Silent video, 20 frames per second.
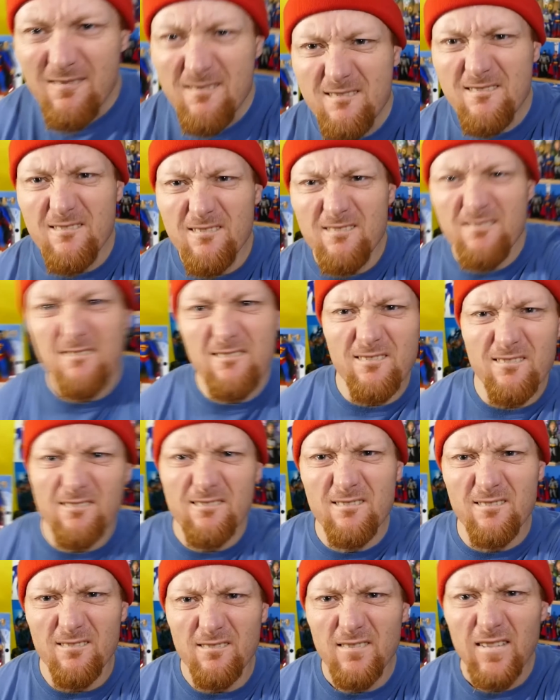Mm, mm,
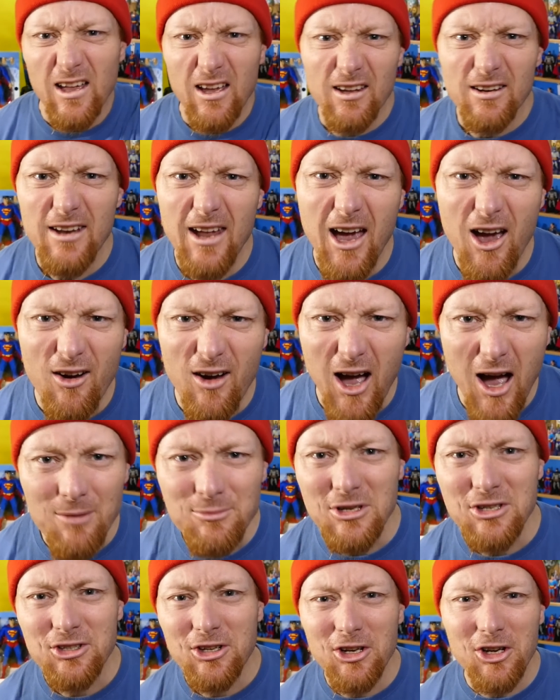mm. Now, I'm
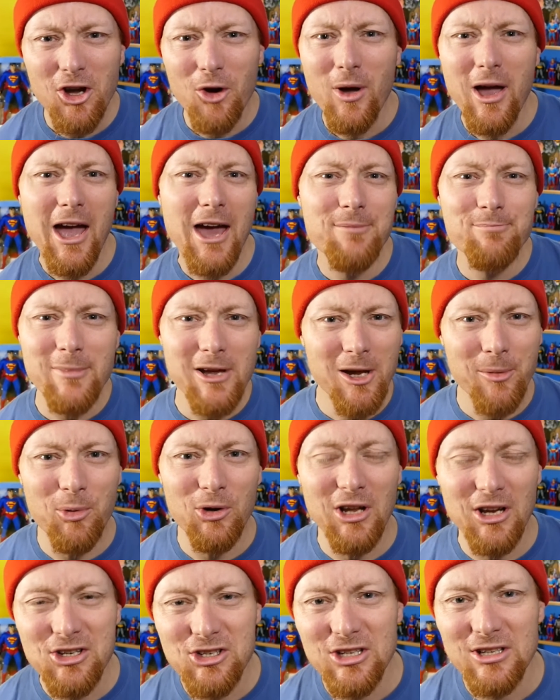just gonna go ahead and make a
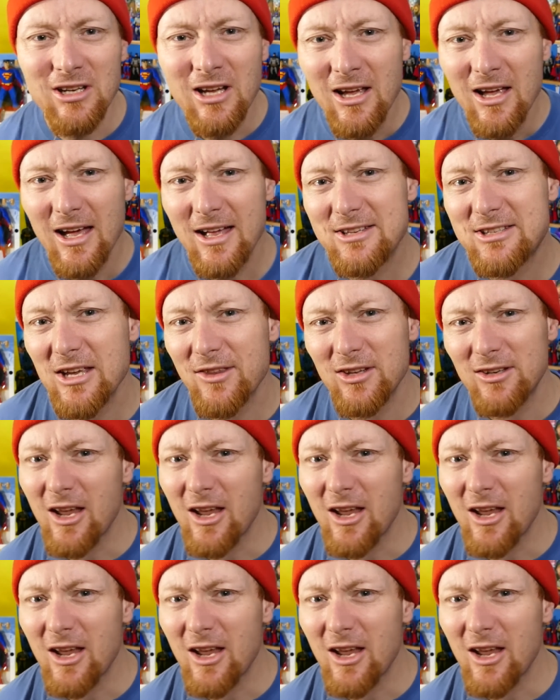prediction and say that